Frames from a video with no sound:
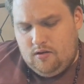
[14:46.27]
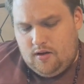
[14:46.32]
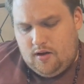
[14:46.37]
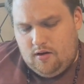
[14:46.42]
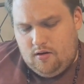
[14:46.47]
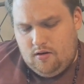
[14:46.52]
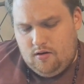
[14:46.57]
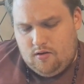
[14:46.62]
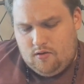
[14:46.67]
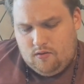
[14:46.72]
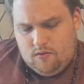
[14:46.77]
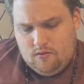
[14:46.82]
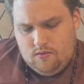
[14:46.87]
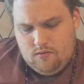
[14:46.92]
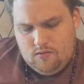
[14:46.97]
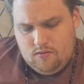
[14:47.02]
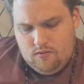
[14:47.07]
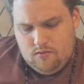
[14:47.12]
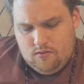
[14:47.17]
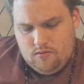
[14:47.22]
I don't know
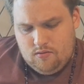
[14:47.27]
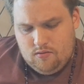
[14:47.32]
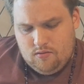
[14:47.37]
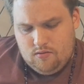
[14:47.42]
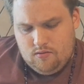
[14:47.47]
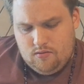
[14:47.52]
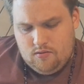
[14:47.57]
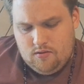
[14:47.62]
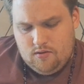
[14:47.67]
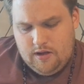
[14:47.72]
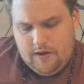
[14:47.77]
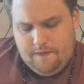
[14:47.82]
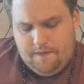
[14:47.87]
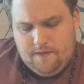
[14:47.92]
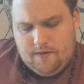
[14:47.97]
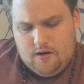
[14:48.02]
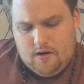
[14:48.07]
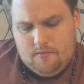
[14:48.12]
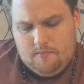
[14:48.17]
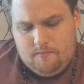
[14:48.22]
if
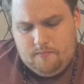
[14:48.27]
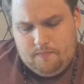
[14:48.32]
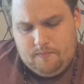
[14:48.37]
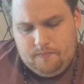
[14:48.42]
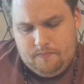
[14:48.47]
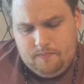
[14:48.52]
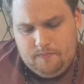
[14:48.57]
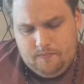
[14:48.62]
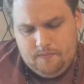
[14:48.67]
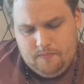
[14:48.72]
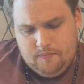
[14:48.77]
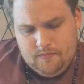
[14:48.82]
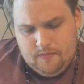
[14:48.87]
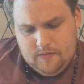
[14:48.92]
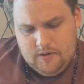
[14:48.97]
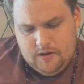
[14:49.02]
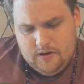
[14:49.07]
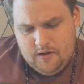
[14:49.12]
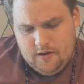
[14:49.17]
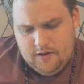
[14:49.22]

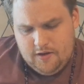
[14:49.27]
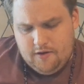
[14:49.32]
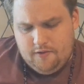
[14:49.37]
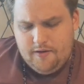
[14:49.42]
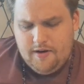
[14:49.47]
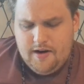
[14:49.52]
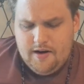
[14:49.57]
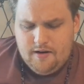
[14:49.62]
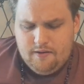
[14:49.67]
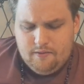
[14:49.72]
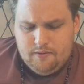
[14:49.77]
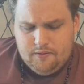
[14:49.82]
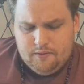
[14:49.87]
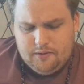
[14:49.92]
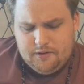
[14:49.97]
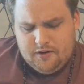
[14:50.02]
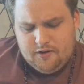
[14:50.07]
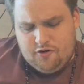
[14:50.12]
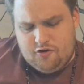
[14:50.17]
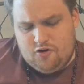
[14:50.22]
your reading
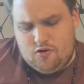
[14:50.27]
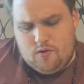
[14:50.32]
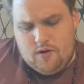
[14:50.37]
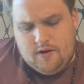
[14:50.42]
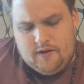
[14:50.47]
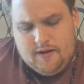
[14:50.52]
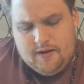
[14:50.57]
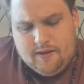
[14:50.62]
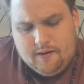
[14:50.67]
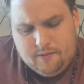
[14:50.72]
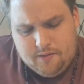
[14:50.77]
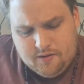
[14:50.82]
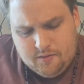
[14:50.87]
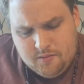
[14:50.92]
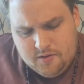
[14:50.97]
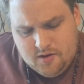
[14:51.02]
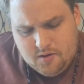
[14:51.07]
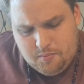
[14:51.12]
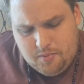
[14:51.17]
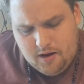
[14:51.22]
wasn't showing like there was a
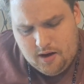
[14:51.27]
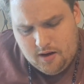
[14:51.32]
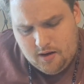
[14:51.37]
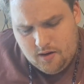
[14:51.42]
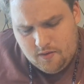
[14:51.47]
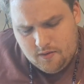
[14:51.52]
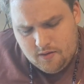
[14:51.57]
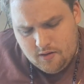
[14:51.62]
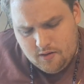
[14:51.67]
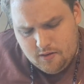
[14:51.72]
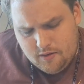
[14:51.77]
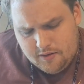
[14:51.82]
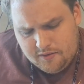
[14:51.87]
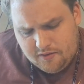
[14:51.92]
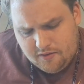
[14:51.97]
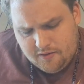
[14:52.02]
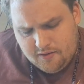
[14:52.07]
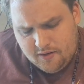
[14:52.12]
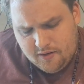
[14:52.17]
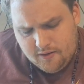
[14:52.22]
bunch of pain in there
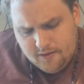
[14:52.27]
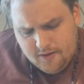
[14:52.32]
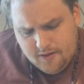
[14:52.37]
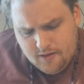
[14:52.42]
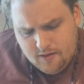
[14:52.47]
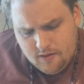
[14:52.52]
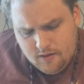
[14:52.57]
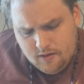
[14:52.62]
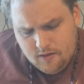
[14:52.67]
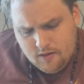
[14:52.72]
necessarily.